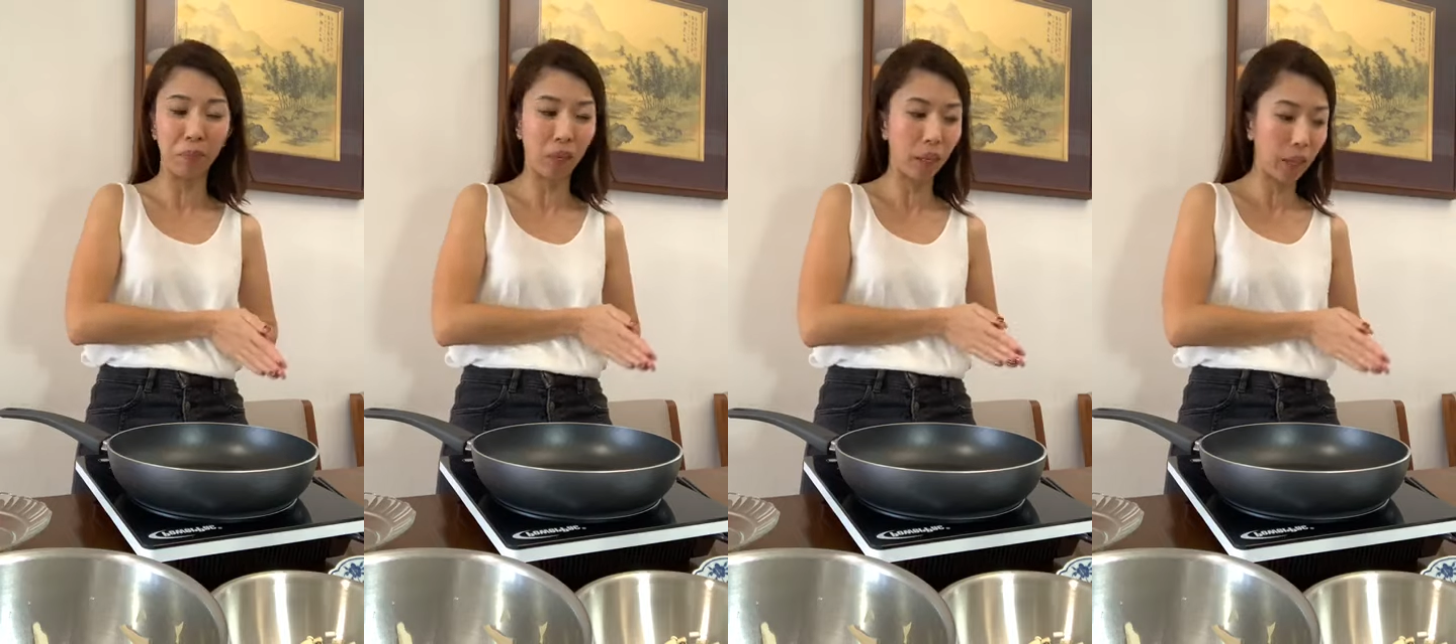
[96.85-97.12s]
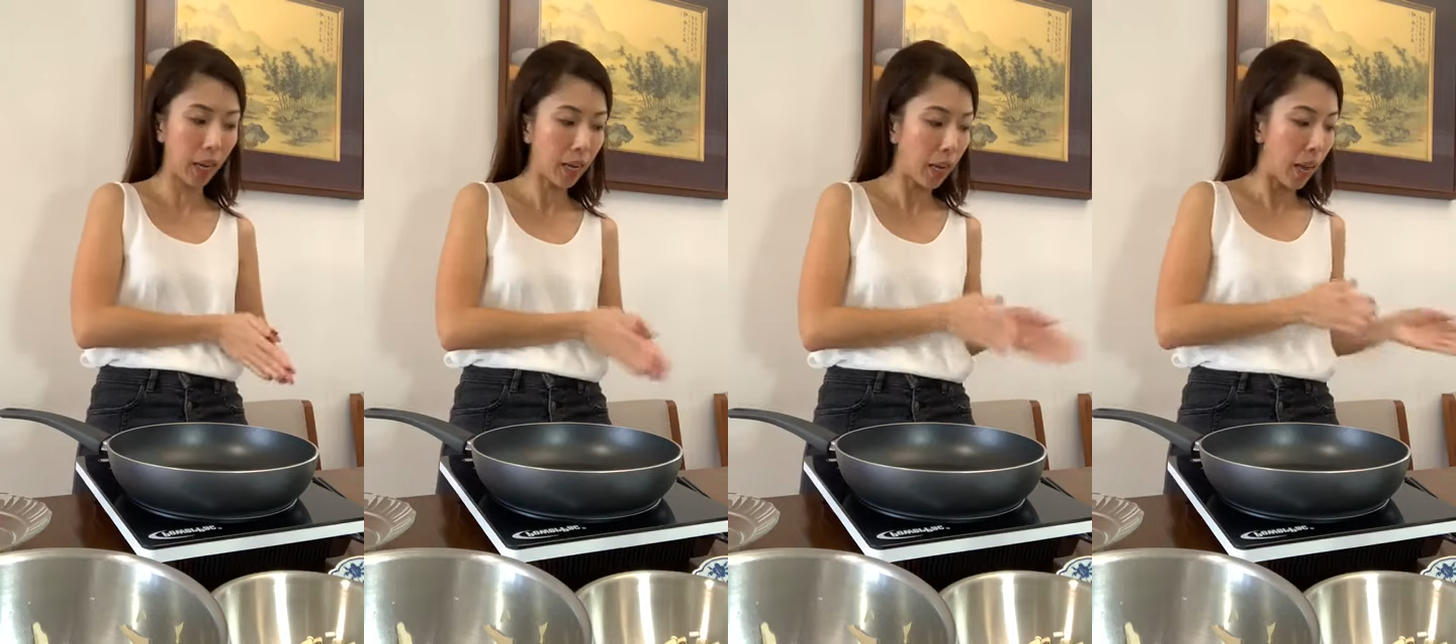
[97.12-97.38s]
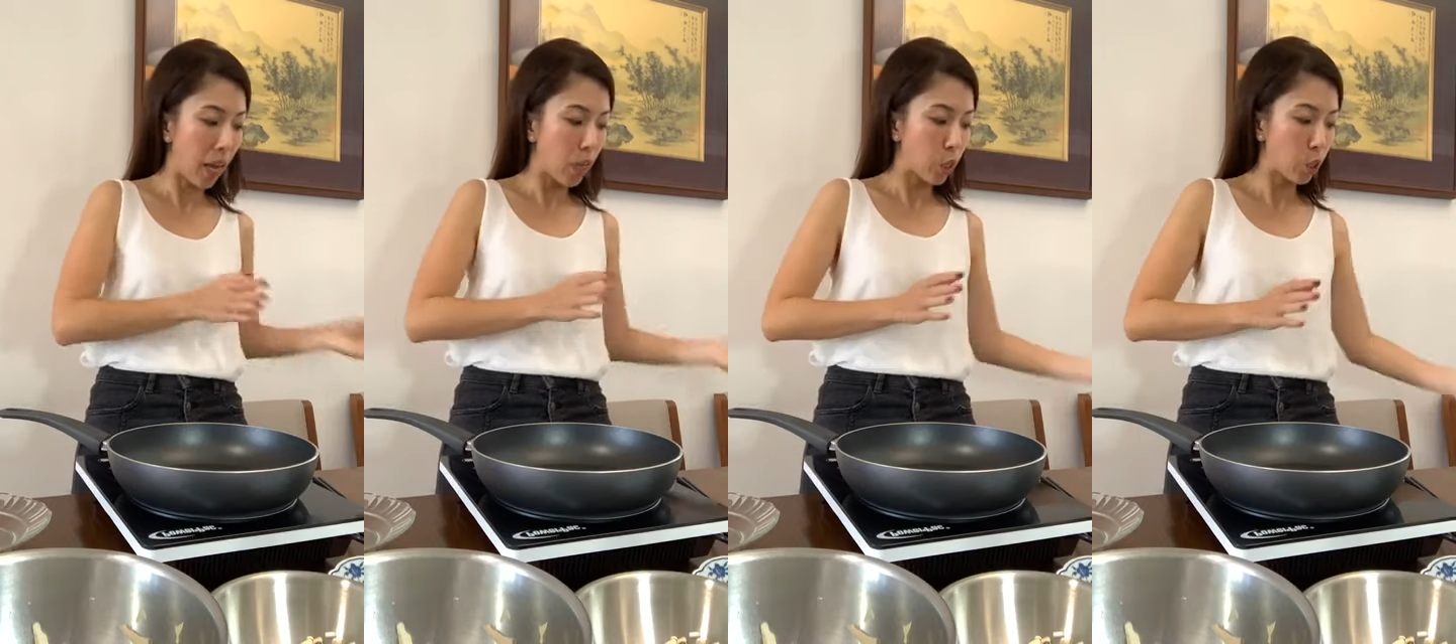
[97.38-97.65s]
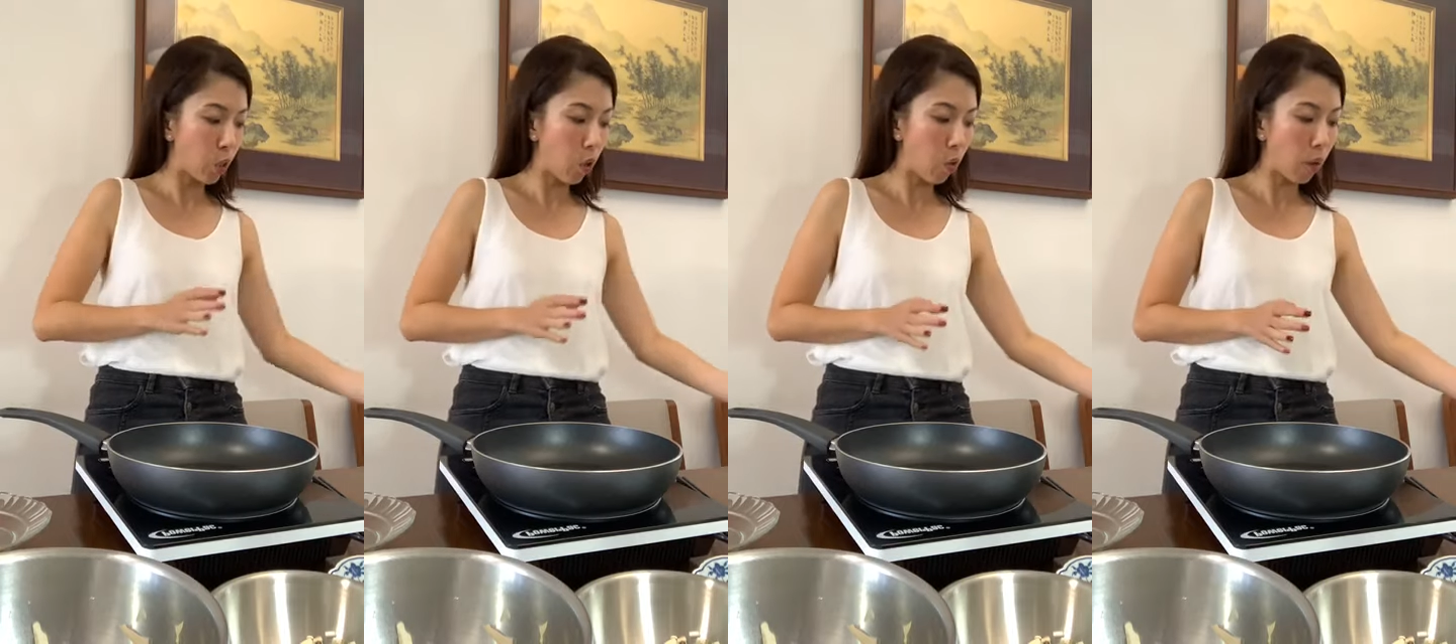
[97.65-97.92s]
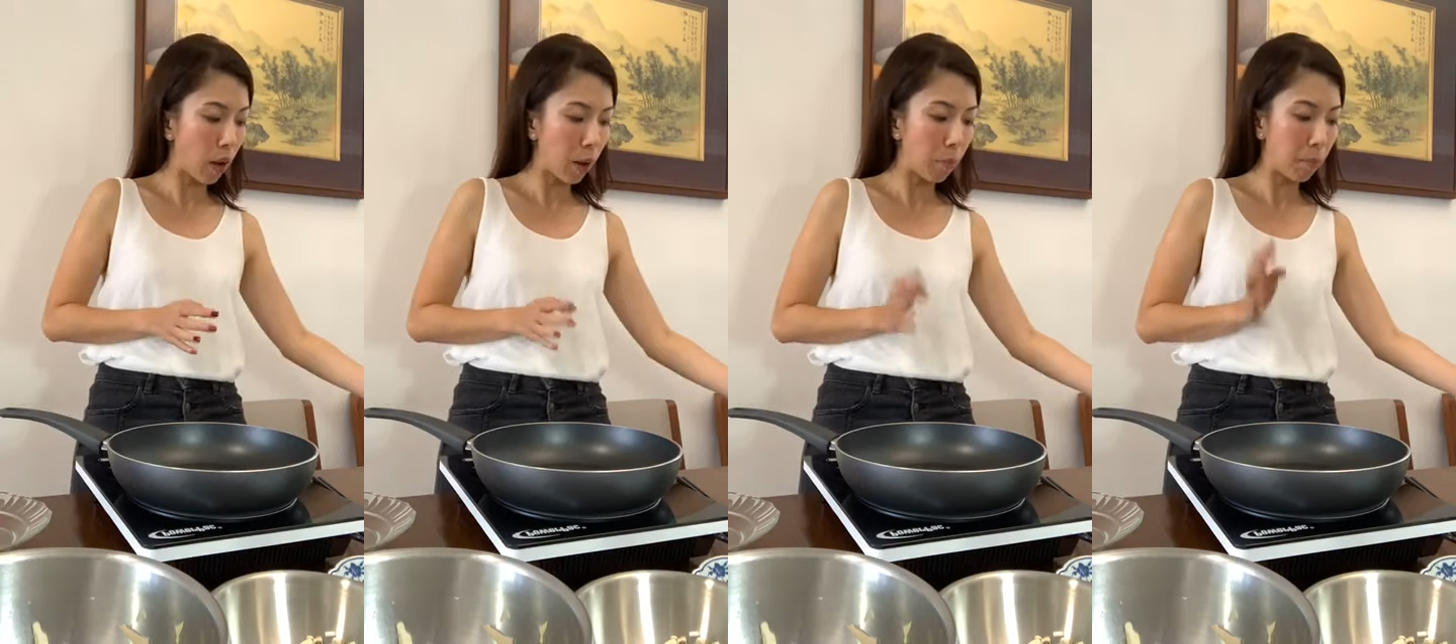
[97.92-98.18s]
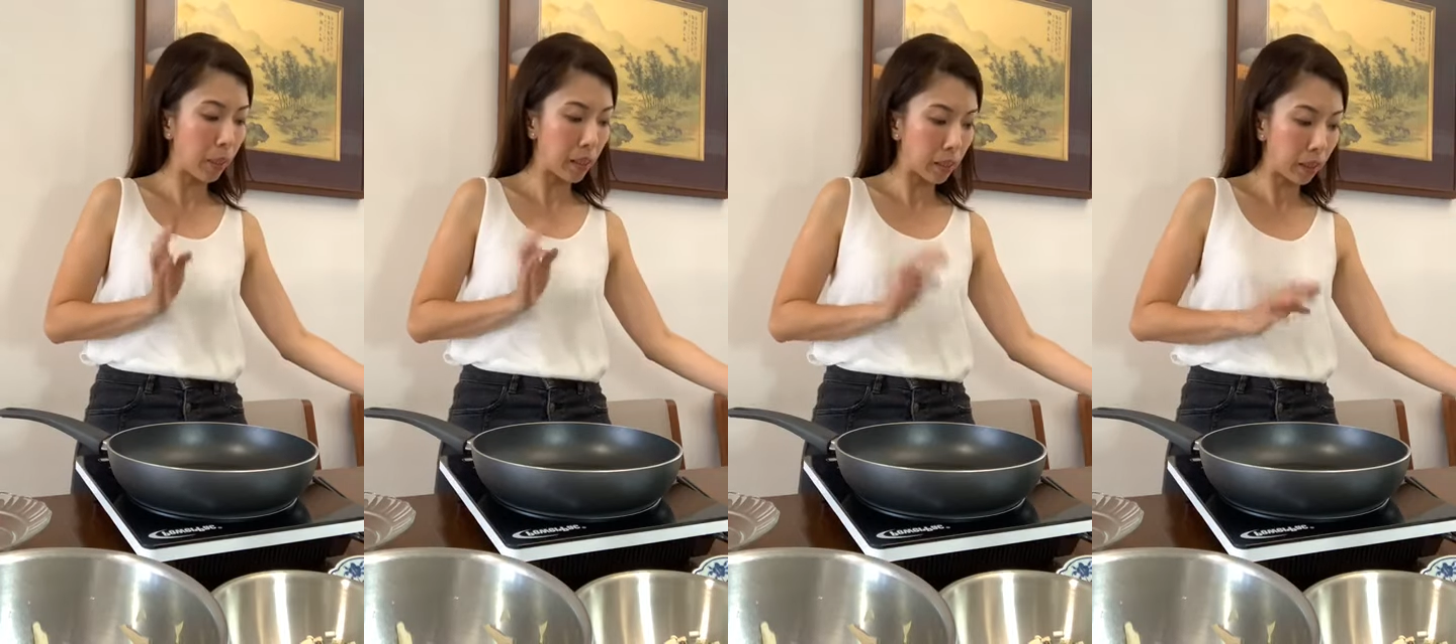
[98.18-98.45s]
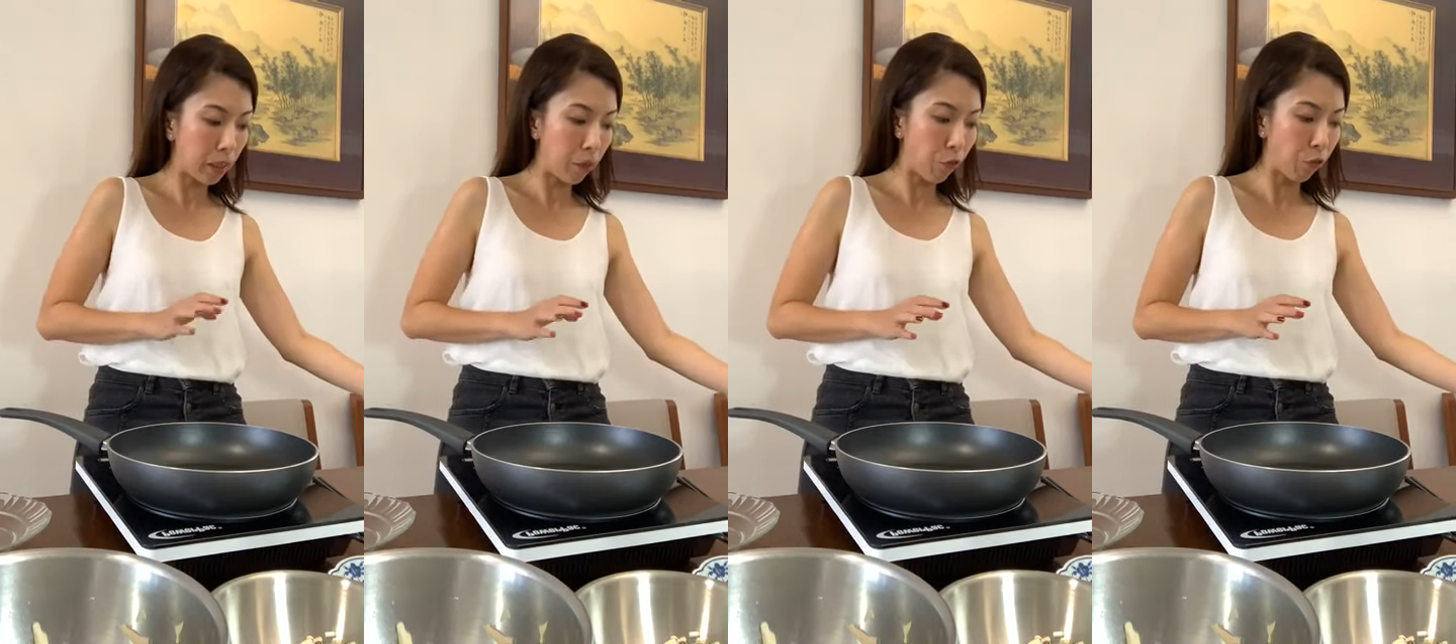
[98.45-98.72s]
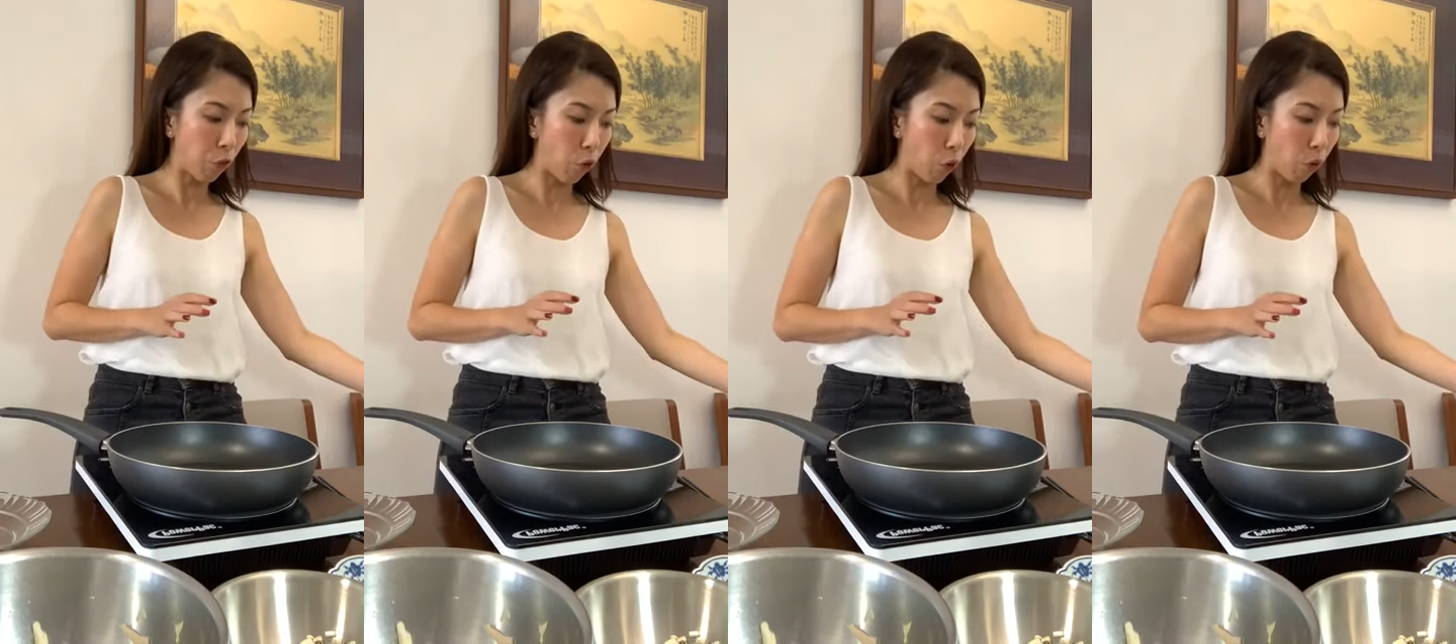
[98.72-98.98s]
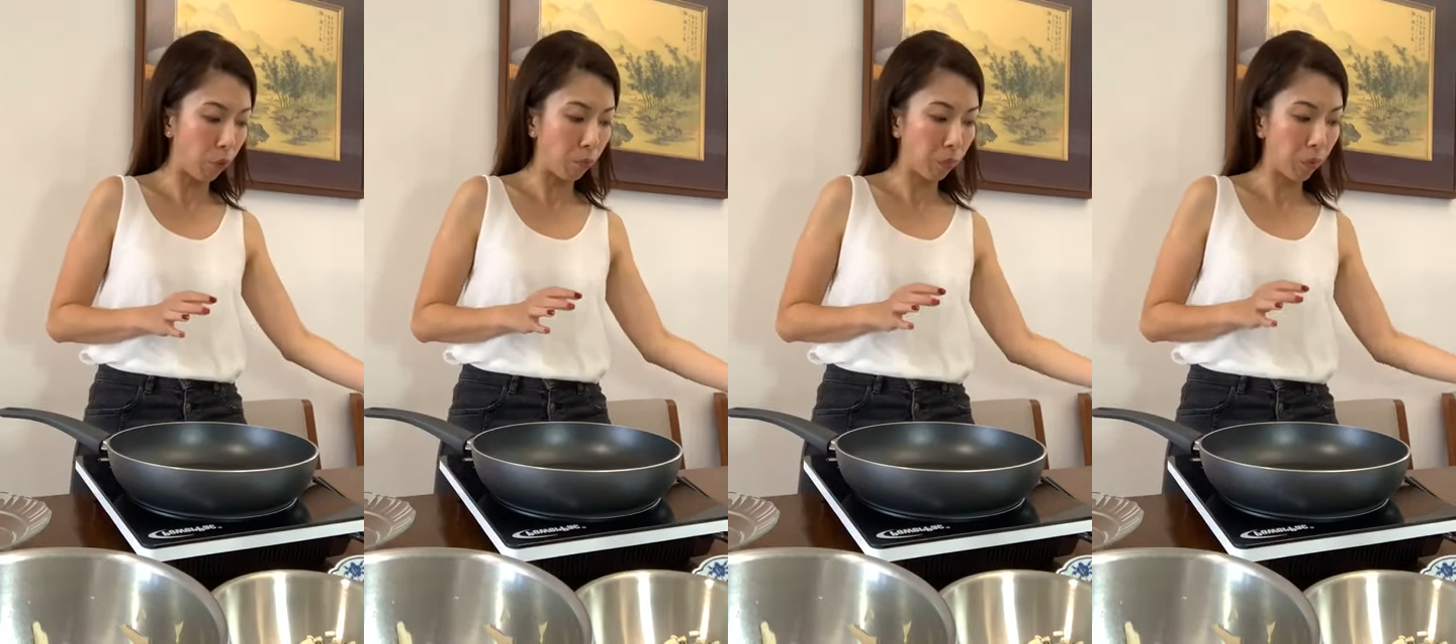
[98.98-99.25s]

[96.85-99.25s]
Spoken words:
Okay, so basically for